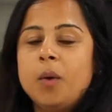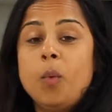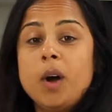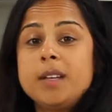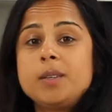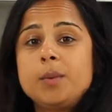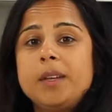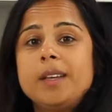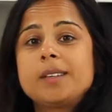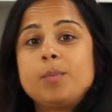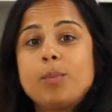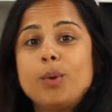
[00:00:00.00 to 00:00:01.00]
Why do we
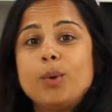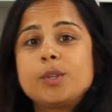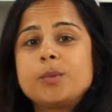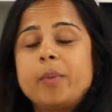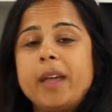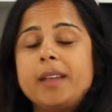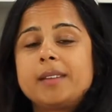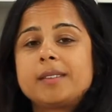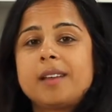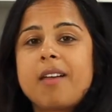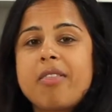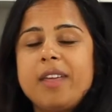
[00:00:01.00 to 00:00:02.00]
explore space?
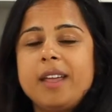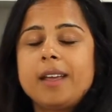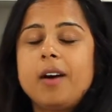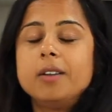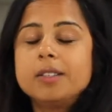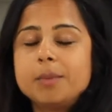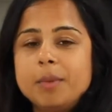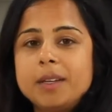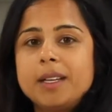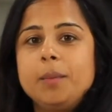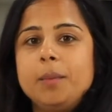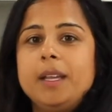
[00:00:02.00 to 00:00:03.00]
I think
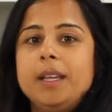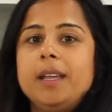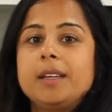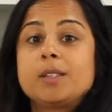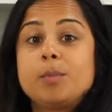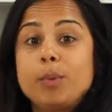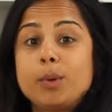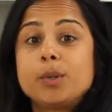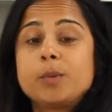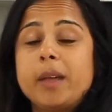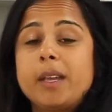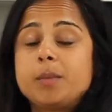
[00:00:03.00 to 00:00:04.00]
ultimately we explore
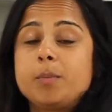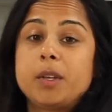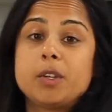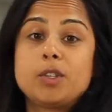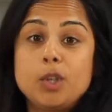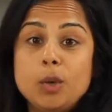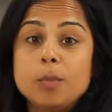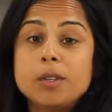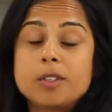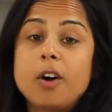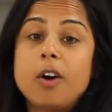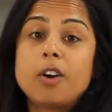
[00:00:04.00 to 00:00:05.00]
space because humans
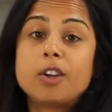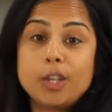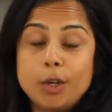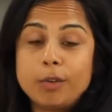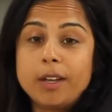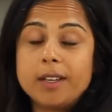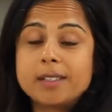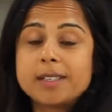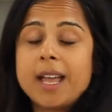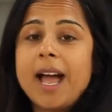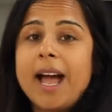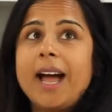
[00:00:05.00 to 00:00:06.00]
are curious
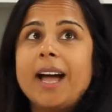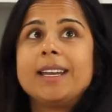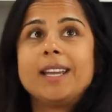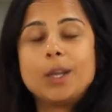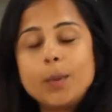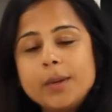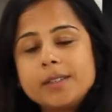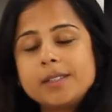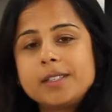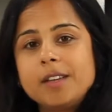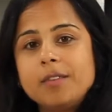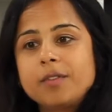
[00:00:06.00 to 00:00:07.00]
and
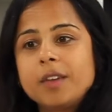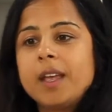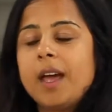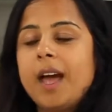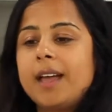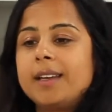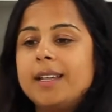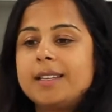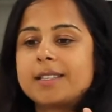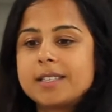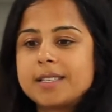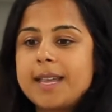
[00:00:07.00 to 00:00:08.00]
inquisitive. And it's
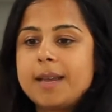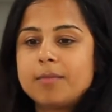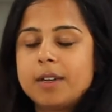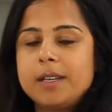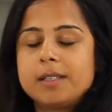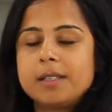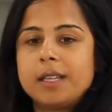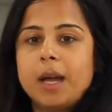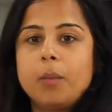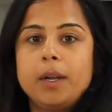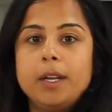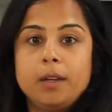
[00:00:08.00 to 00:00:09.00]
the same reason that
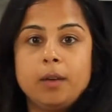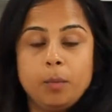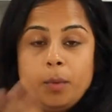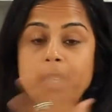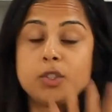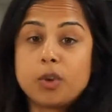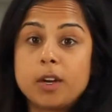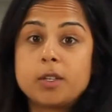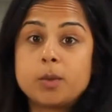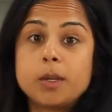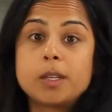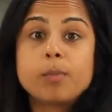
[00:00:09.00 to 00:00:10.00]
we try
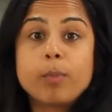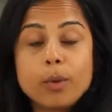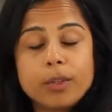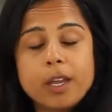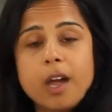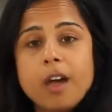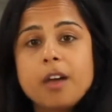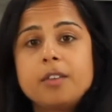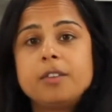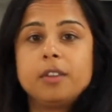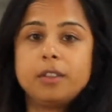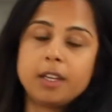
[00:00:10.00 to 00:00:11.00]
to explore the Earth
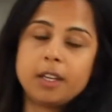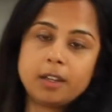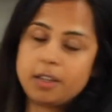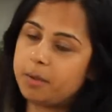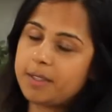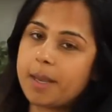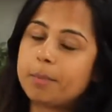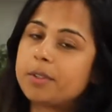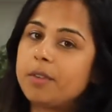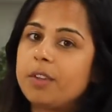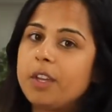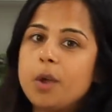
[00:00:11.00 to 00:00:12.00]
and the depths
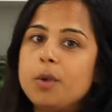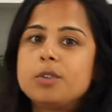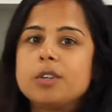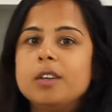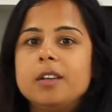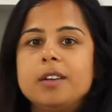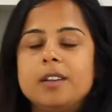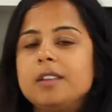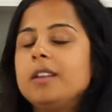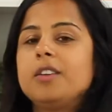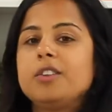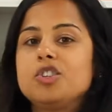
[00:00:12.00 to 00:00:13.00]
of the ocean
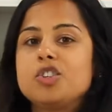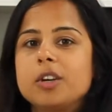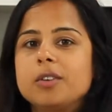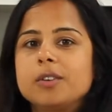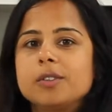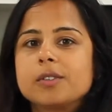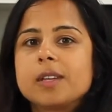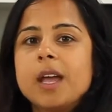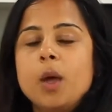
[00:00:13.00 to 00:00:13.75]
and the jungles.